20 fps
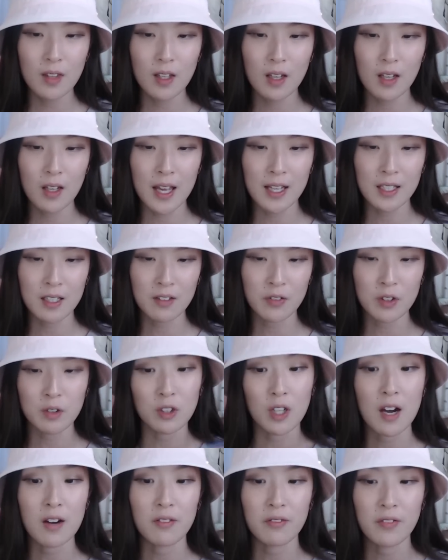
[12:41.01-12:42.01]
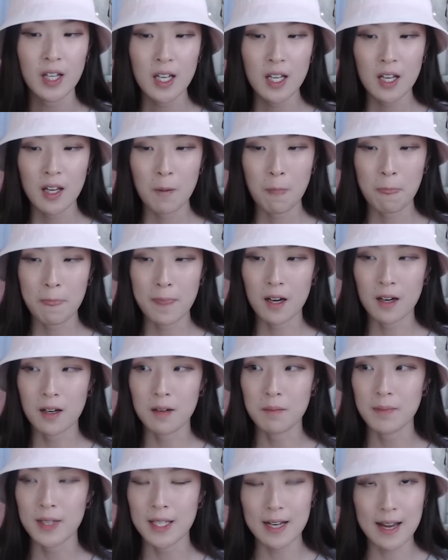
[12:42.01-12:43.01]
and if you love
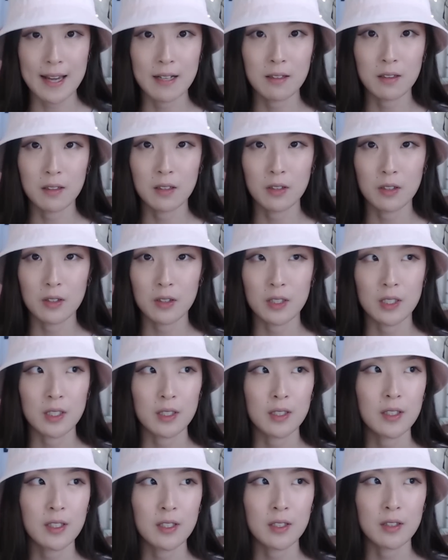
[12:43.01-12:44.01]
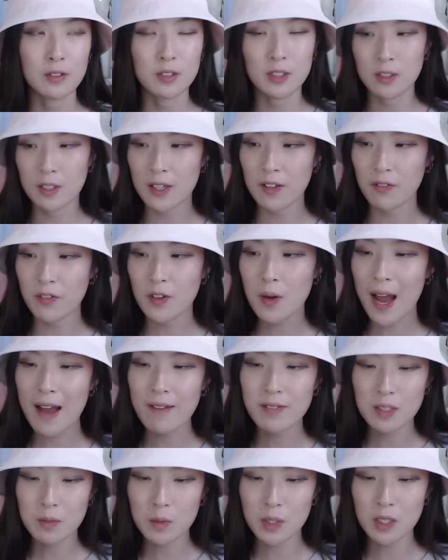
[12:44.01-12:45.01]
um, an idol or you know if you
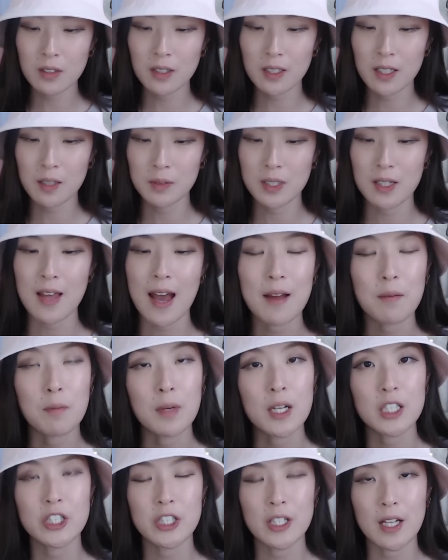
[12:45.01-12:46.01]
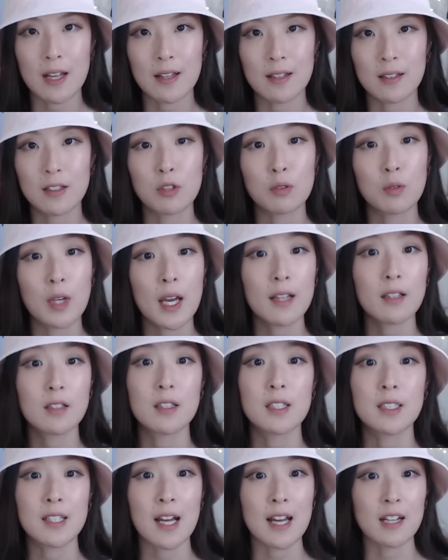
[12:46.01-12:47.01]
have someone you look up to that much and you get
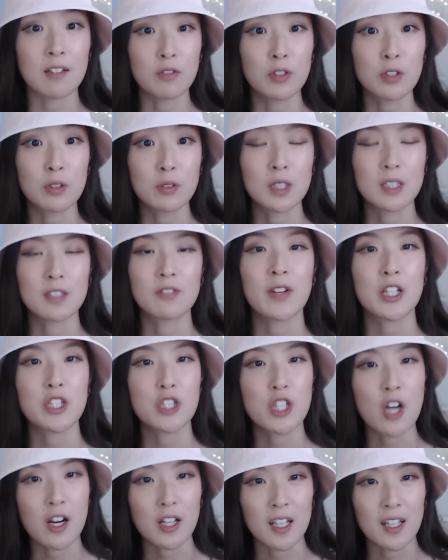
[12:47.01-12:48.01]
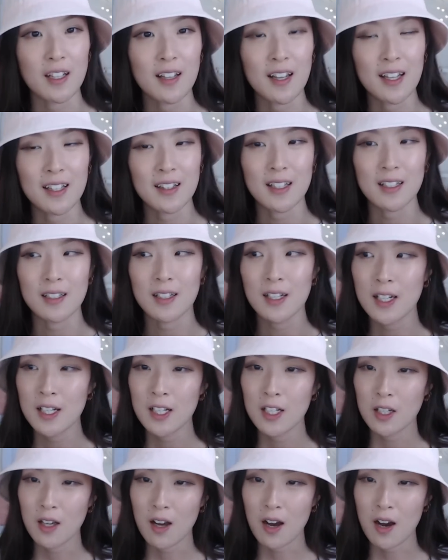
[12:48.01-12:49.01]
this kind of news it's very shocking and then
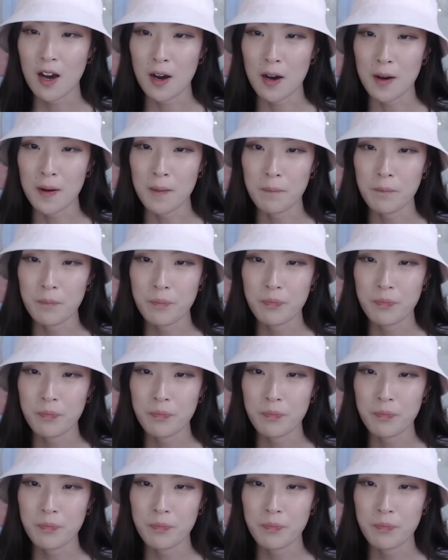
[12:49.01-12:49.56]
um,